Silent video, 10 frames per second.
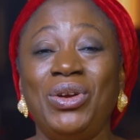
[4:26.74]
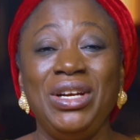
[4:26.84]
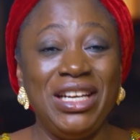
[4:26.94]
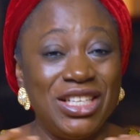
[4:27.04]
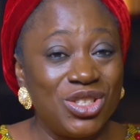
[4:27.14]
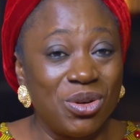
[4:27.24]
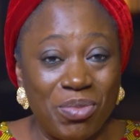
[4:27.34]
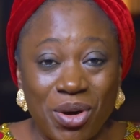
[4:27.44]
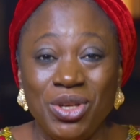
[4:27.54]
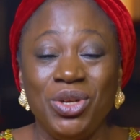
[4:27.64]
unleashed
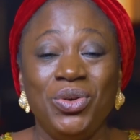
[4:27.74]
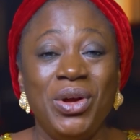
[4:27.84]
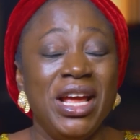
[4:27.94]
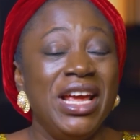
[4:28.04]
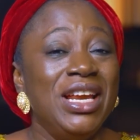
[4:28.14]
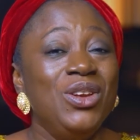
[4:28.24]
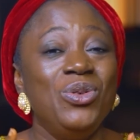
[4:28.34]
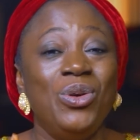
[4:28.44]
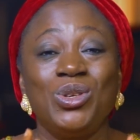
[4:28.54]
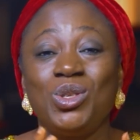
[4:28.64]
upon you in no